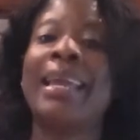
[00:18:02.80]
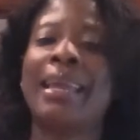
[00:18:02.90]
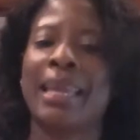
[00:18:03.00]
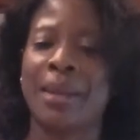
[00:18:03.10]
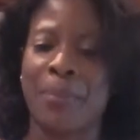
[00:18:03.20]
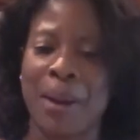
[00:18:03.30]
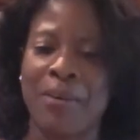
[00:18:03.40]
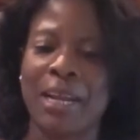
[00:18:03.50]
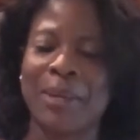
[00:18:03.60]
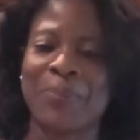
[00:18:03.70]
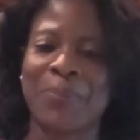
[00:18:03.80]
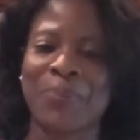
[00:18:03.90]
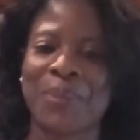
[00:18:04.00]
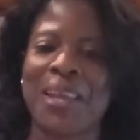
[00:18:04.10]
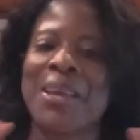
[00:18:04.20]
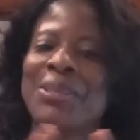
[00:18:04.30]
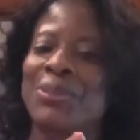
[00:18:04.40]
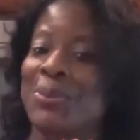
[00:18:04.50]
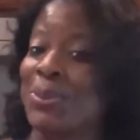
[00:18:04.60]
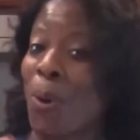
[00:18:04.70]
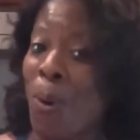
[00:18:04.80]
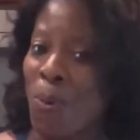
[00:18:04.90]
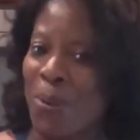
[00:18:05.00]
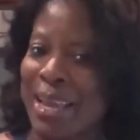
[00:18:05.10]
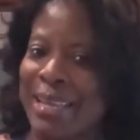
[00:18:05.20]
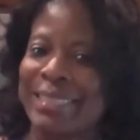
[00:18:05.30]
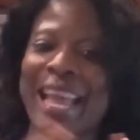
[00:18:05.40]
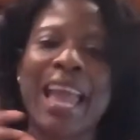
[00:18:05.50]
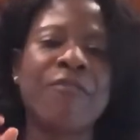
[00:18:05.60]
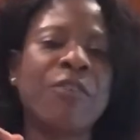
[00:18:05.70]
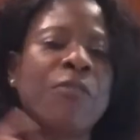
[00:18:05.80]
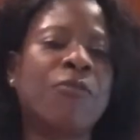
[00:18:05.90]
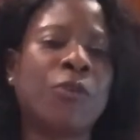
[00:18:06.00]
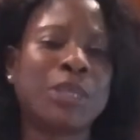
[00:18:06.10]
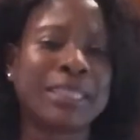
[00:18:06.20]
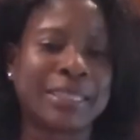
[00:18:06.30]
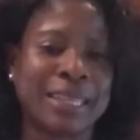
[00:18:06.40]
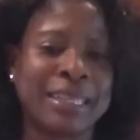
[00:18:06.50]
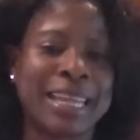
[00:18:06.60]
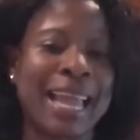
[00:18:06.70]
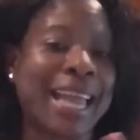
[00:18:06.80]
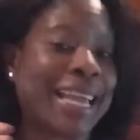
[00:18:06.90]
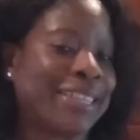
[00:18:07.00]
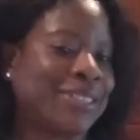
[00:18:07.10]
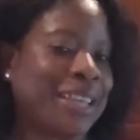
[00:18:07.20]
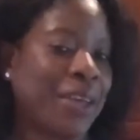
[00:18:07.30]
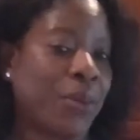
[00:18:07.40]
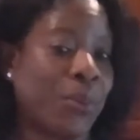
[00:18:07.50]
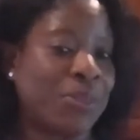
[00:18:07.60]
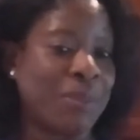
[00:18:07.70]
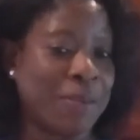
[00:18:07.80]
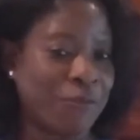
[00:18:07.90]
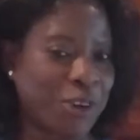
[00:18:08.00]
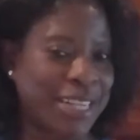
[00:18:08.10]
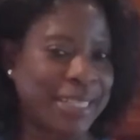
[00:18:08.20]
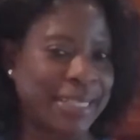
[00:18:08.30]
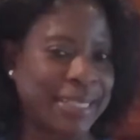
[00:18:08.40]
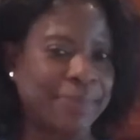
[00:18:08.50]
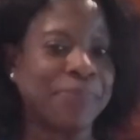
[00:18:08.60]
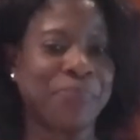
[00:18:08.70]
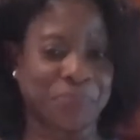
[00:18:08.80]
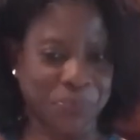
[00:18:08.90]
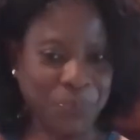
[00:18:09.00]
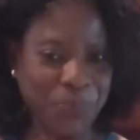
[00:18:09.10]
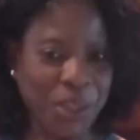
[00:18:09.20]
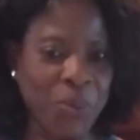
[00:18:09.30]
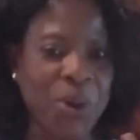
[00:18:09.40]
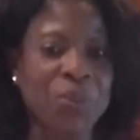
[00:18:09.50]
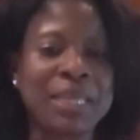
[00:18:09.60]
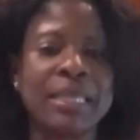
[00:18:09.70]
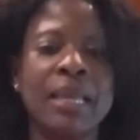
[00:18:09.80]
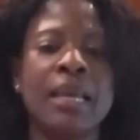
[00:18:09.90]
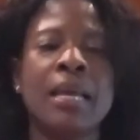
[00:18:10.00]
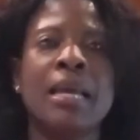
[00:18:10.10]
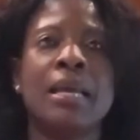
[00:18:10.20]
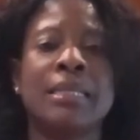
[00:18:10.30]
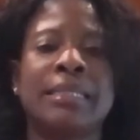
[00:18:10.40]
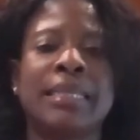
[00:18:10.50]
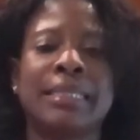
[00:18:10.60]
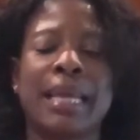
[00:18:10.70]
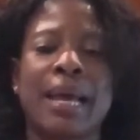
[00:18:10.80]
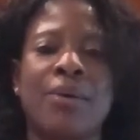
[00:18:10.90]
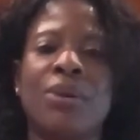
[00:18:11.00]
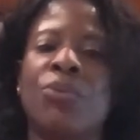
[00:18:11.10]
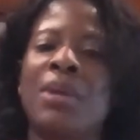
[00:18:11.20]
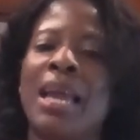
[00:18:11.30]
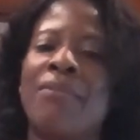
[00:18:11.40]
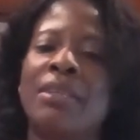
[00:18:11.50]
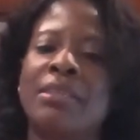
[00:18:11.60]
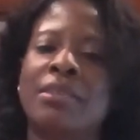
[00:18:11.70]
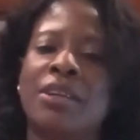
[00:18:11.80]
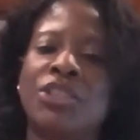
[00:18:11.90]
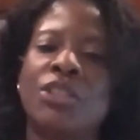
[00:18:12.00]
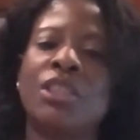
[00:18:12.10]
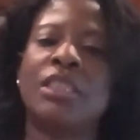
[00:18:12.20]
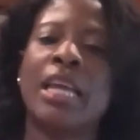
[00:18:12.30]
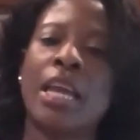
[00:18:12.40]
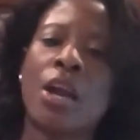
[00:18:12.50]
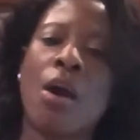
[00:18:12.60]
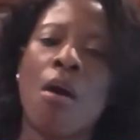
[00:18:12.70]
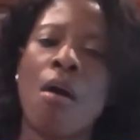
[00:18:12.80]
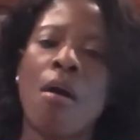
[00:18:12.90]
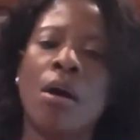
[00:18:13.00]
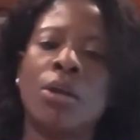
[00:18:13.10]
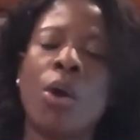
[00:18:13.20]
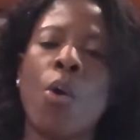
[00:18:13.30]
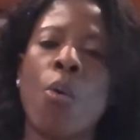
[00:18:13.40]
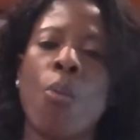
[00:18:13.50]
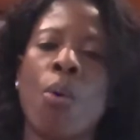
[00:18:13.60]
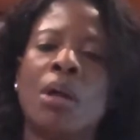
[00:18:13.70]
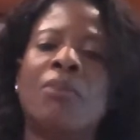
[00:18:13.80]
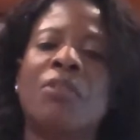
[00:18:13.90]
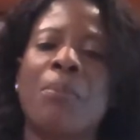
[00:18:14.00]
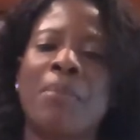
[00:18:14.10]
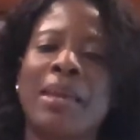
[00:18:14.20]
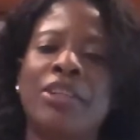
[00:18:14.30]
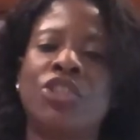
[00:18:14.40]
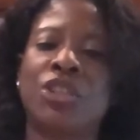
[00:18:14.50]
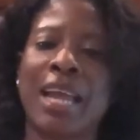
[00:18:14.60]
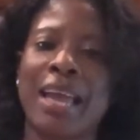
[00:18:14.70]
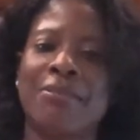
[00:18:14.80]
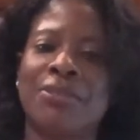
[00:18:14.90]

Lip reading: America. So as always, every fourth Sunday, I get together with my friends where we sit down and we have a discussion to take on one of the major F's.